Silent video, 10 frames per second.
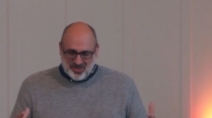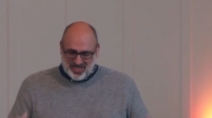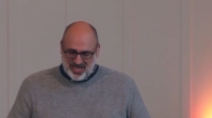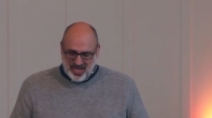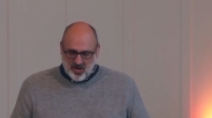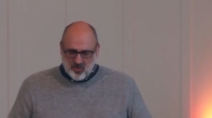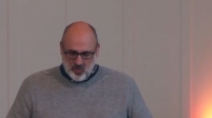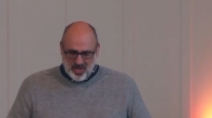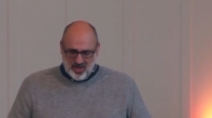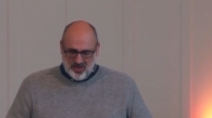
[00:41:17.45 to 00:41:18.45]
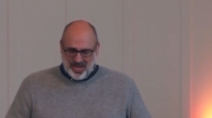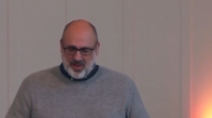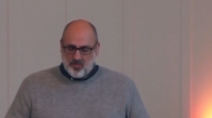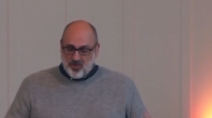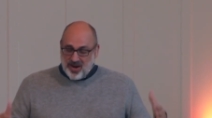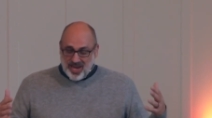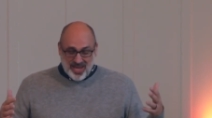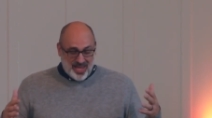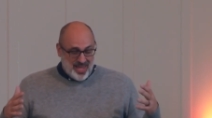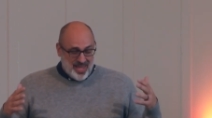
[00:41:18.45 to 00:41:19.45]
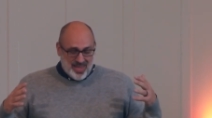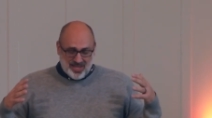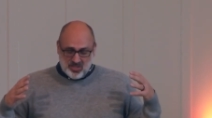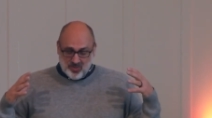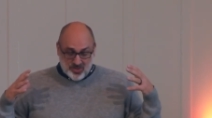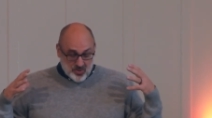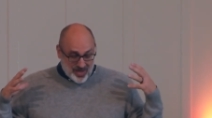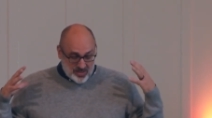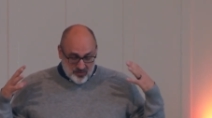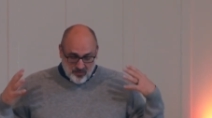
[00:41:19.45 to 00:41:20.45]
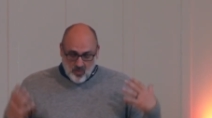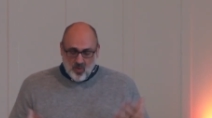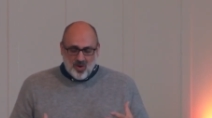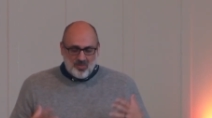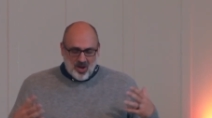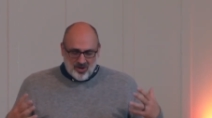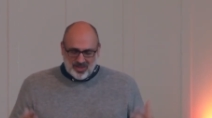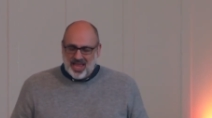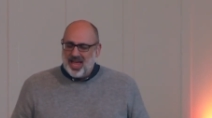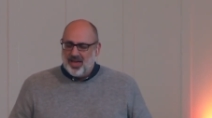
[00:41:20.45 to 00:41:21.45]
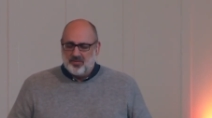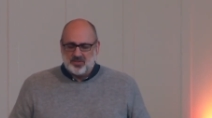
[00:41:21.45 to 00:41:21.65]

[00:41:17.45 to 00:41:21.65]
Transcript: to hear well I pray that you would transform our lives,